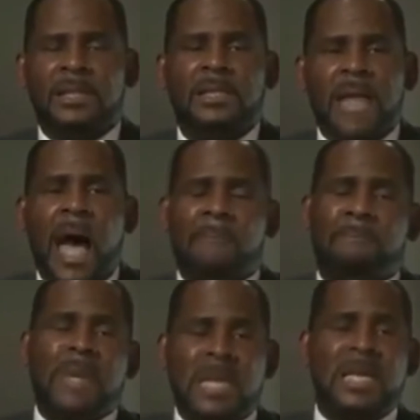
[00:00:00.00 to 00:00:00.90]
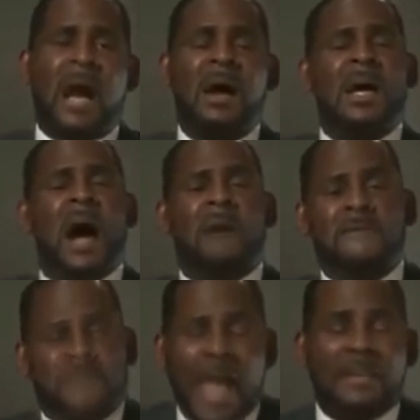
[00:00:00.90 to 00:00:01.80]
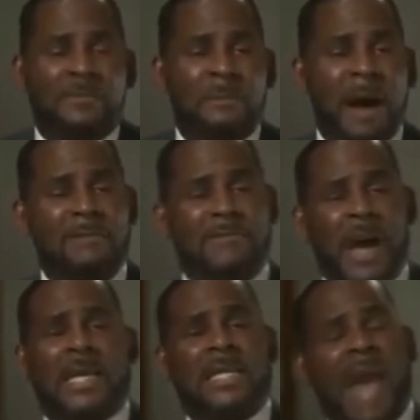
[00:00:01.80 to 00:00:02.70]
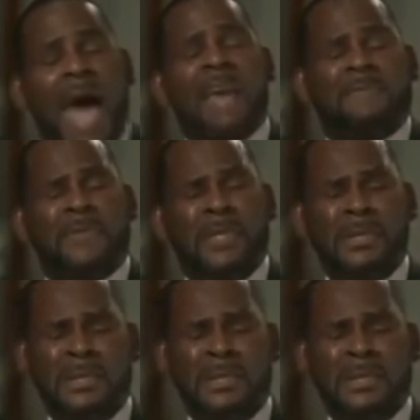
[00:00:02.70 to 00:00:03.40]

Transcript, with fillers: This is not me. I'm fighting for my life.